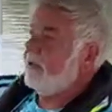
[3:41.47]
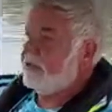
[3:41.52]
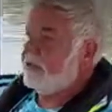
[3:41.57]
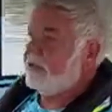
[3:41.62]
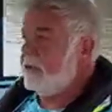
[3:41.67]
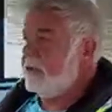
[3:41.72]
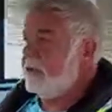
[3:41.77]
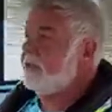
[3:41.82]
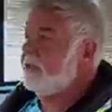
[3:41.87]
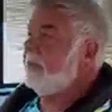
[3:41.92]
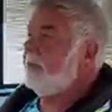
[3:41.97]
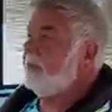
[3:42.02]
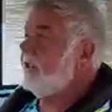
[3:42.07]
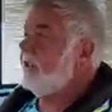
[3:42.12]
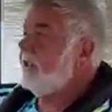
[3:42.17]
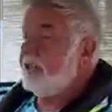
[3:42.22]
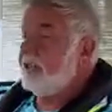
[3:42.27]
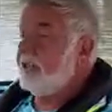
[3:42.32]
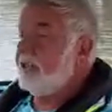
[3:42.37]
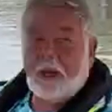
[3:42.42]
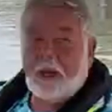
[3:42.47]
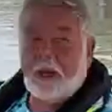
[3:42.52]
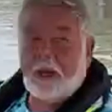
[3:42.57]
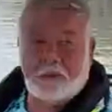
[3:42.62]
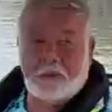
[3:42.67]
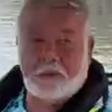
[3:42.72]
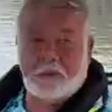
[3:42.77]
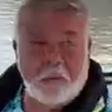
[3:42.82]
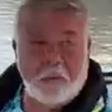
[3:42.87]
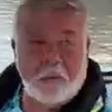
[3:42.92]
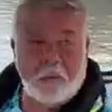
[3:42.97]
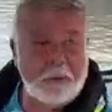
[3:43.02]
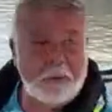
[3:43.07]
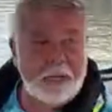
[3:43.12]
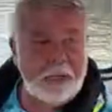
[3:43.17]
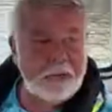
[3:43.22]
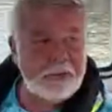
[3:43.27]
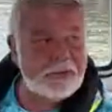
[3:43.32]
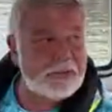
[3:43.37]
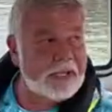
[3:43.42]
The intercoastal waterway on
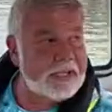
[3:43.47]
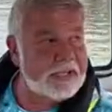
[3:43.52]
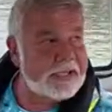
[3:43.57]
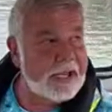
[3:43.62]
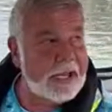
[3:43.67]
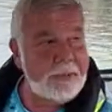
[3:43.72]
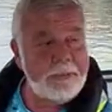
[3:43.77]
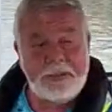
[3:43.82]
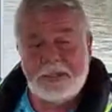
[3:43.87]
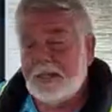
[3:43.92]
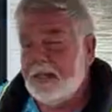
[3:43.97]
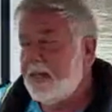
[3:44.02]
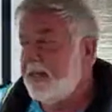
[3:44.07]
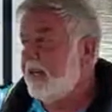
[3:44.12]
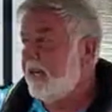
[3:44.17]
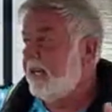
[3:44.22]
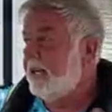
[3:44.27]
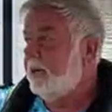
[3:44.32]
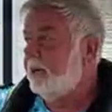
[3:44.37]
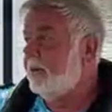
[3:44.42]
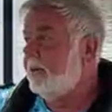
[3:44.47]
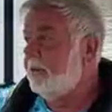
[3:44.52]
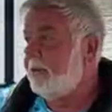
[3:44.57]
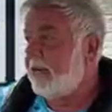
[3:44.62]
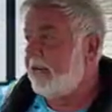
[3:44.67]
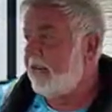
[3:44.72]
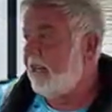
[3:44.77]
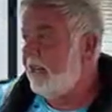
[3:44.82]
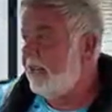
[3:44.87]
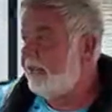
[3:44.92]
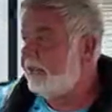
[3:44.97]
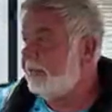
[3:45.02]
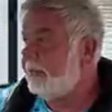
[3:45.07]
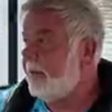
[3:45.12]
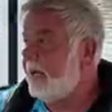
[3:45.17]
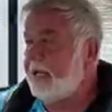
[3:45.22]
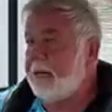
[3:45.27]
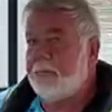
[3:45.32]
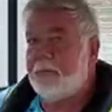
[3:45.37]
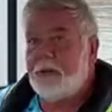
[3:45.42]
St.simons, and there would have been a lift span
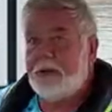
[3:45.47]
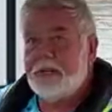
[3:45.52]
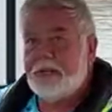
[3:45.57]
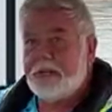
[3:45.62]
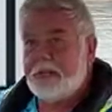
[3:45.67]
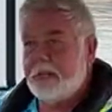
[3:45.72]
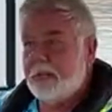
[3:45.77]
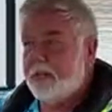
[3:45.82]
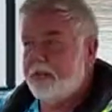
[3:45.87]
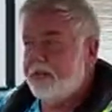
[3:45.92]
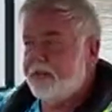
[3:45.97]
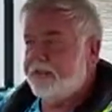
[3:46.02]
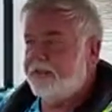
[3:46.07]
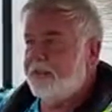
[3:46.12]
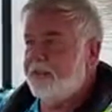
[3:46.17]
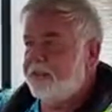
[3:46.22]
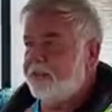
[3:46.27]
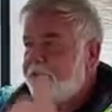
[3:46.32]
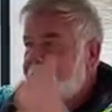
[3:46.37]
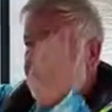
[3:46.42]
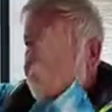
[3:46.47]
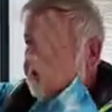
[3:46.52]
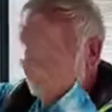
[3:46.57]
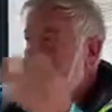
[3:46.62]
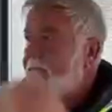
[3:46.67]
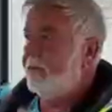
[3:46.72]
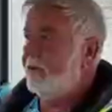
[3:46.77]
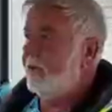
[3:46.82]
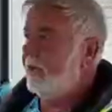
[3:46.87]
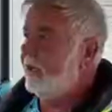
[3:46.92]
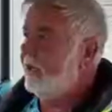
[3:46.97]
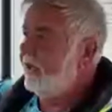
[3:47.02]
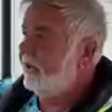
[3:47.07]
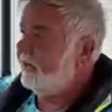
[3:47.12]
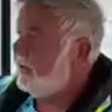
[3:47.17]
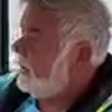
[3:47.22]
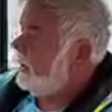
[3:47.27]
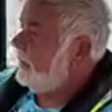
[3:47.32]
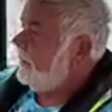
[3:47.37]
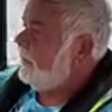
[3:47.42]
bridge there. The center section would lift,
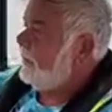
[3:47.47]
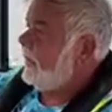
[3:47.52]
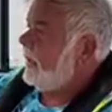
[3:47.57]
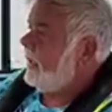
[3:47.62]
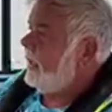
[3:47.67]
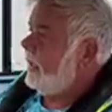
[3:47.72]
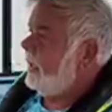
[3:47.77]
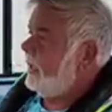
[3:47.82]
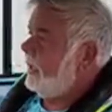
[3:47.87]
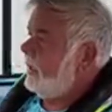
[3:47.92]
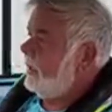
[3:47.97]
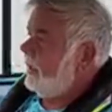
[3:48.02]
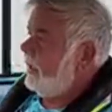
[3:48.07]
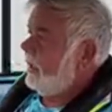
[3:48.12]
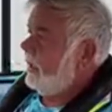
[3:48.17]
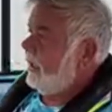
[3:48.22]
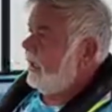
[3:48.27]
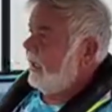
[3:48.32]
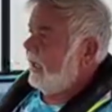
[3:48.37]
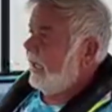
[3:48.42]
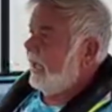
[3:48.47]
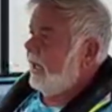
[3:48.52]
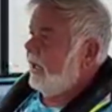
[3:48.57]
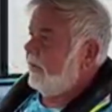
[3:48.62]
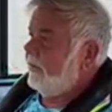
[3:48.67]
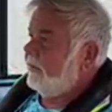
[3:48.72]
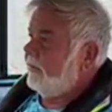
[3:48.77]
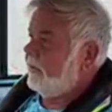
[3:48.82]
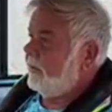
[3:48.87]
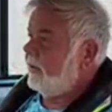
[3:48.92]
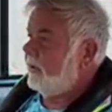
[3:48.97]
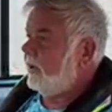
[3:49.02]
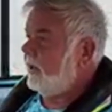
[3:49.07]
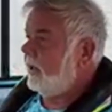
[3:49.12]
and it allowed for